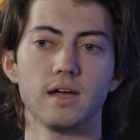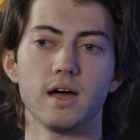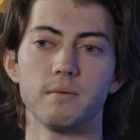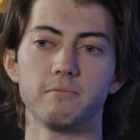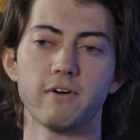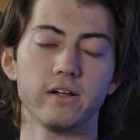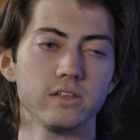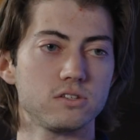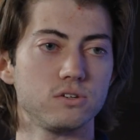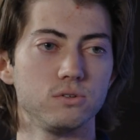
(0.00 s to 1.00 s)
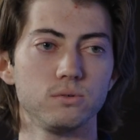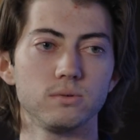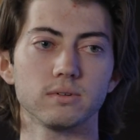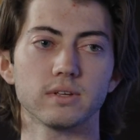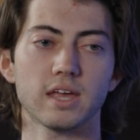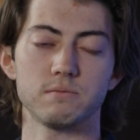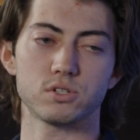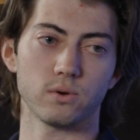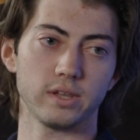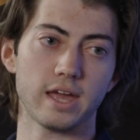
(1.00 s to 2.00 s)
Violin 2 came
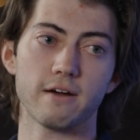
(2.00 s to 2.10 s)
shortly